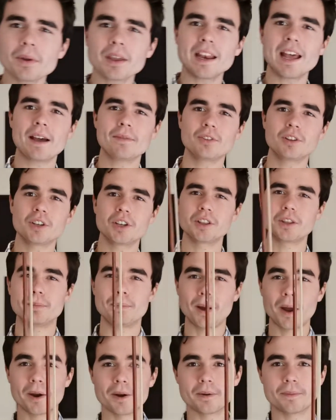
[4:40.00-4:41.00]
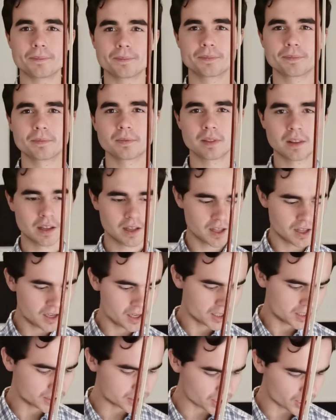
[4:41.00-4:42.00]
we're going to have a look at the bow.
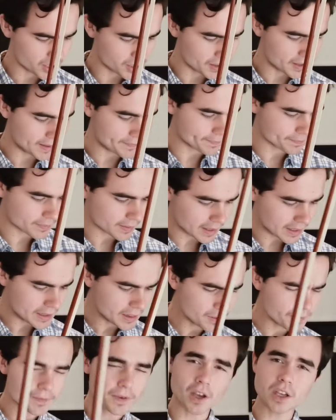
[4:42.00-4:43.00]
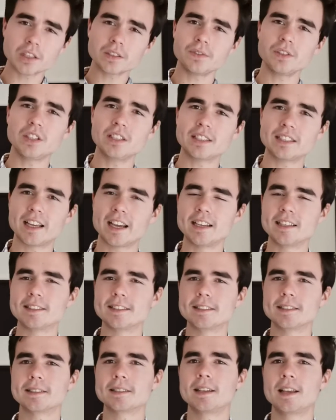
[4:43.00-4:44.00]
So in the first few
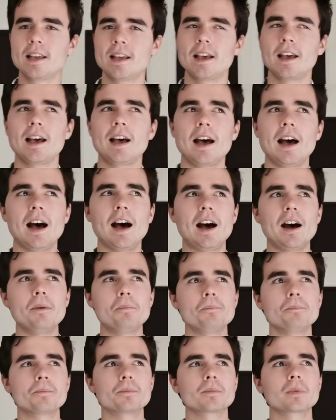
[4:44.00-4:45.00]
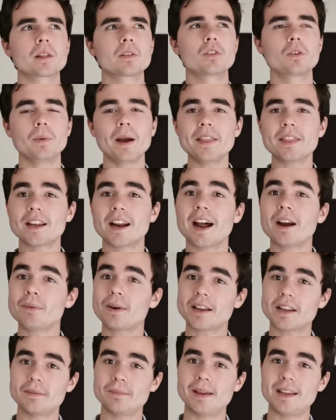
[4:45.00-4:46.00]
stages, the way that I
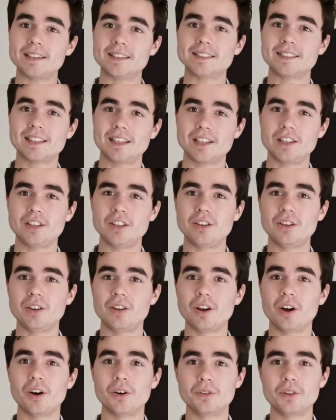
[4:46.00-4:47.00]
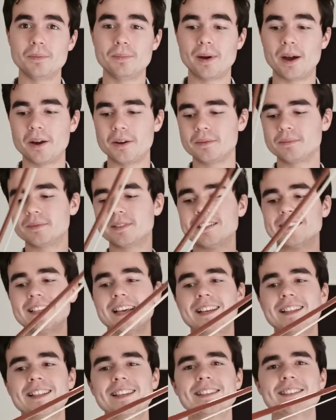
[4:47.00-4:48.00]
recommend you hold the bow is
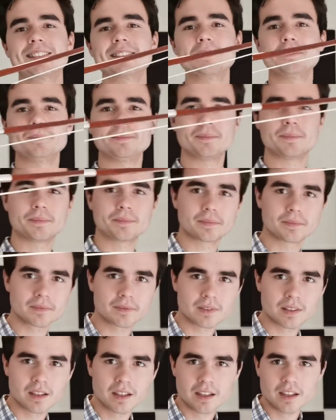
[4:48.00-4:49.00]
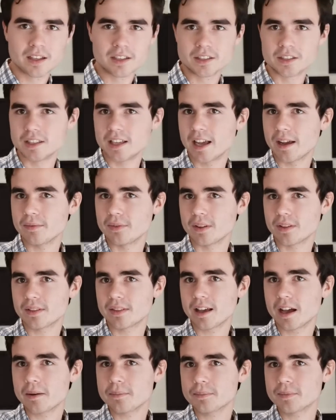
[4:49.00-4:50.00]
like this. So you have your
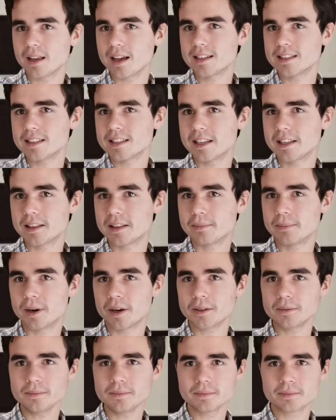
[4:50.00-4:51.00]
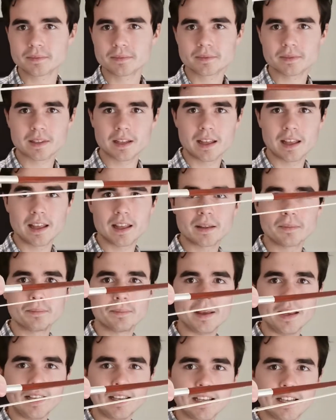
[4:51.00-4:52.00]
thumb underneath the bottom,
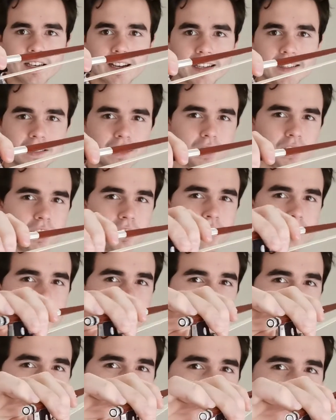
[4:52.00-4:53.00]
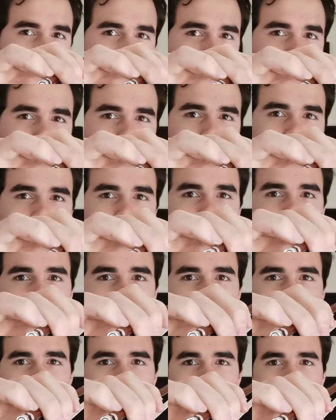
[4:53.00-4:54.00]
pinky nice and curled on the top,
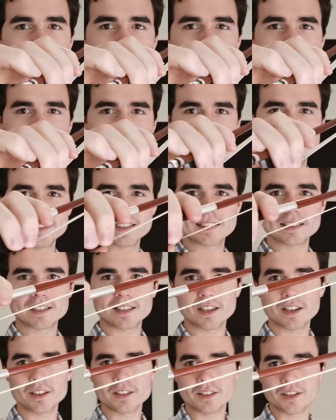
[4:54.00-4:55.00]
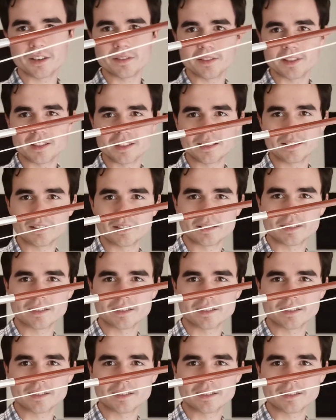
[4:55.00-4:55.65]
and fingers curled over it.